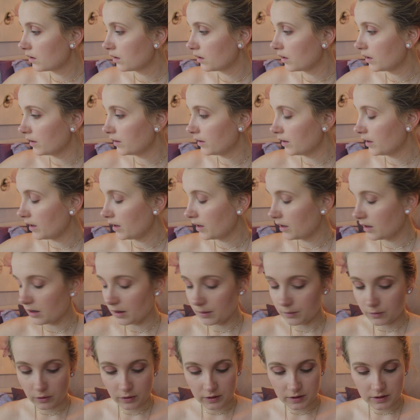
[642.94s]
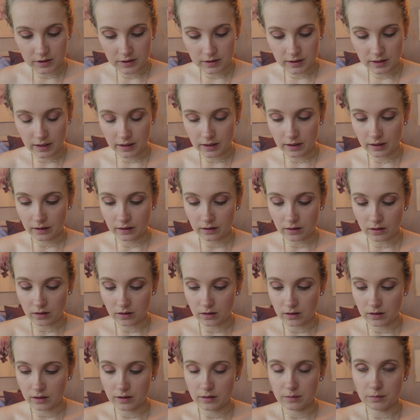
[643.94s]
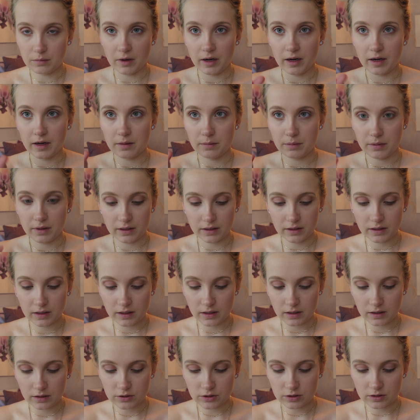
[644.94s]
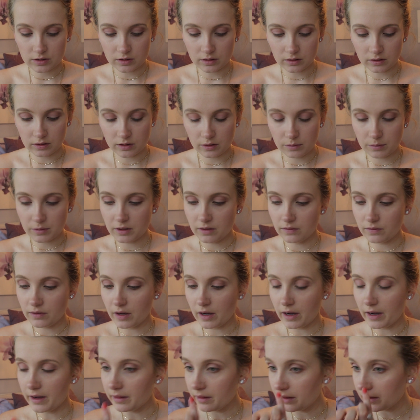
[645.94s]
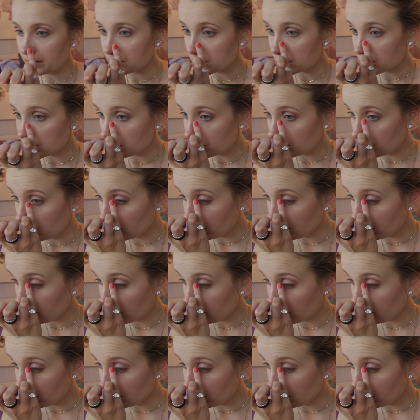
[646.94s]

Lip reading: And then I'm going to take on my pinky, just a little bit of the highlight to do the